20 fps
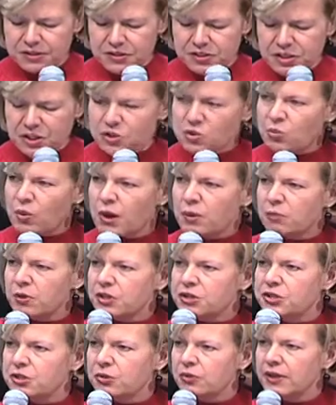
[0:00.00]
"Does what we're
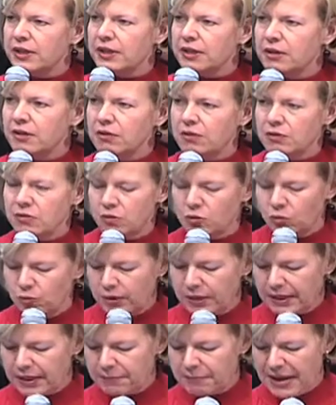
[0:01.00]
doing
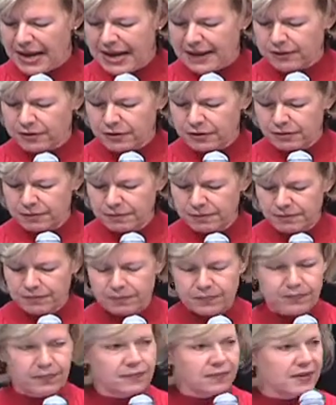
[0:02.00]
really matter?
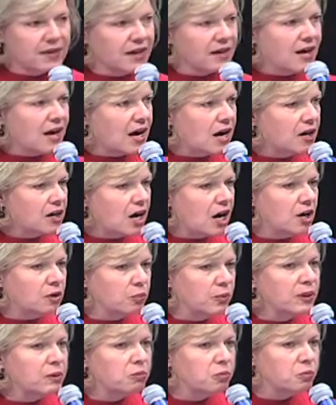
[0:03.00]
Are
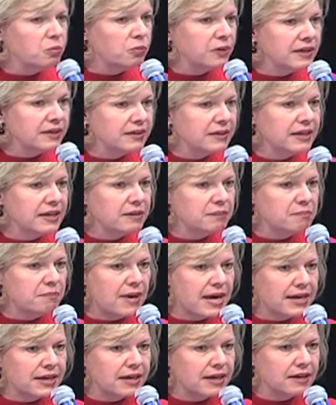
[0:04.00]
we really
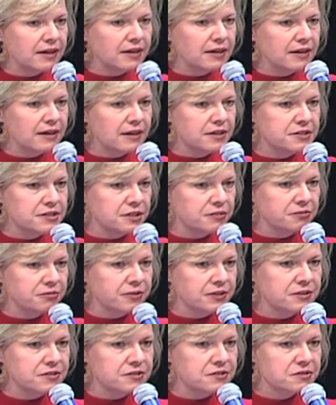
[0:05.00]
making a
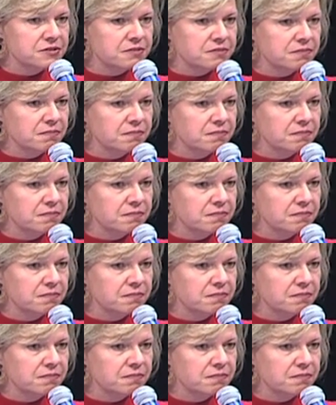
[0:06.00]
difference?"